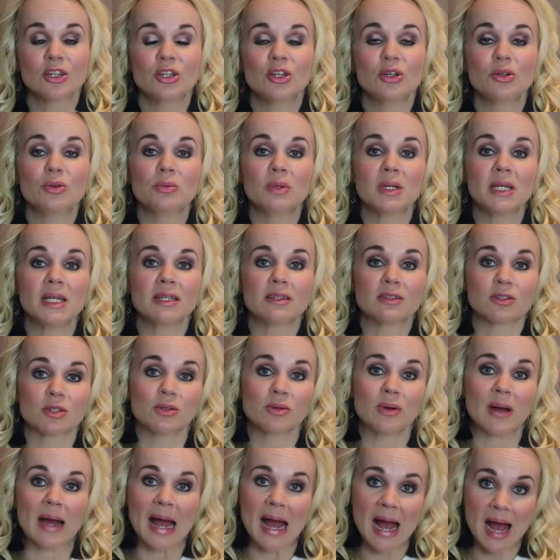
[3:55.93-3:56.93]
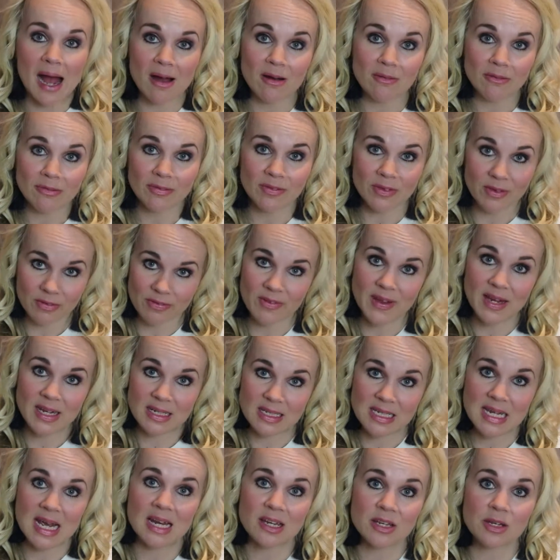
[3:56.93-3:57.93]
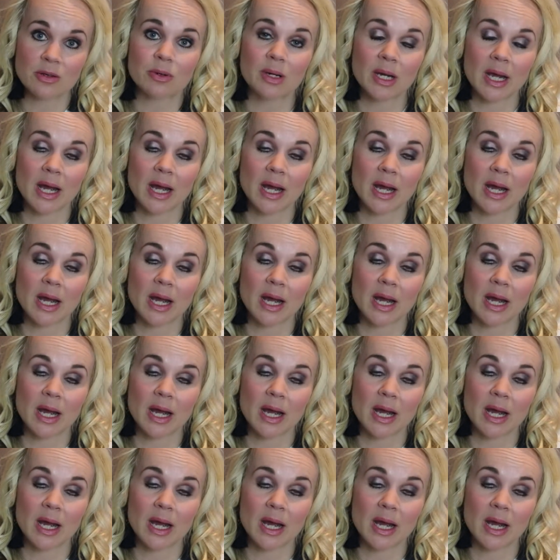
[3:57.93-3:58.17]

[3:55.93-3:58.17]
You need to have the fake tan you